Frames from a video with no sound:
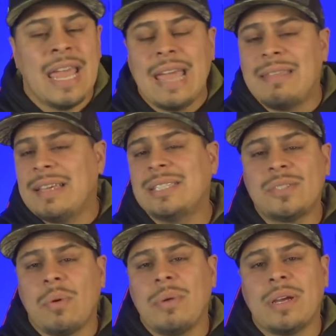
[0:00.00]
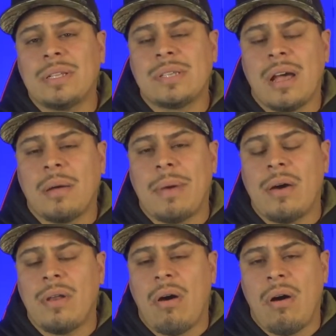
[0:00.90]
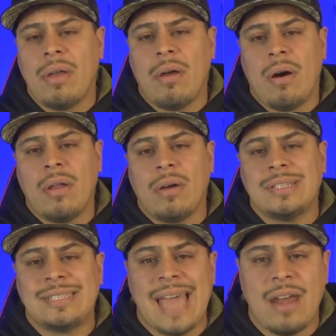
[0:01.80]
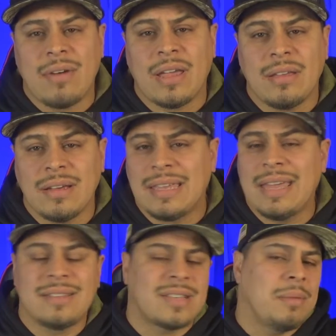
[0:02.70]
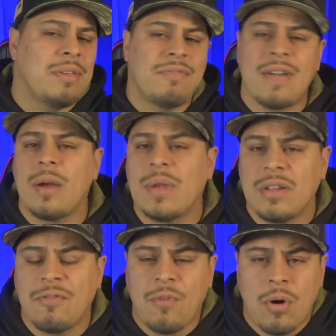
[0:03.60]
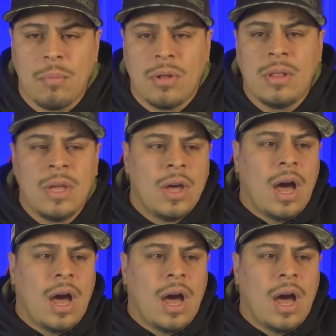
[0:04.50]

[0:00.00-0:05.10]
And this is what we're gonna talk about on Saturday. Again, it's gonna be very informal.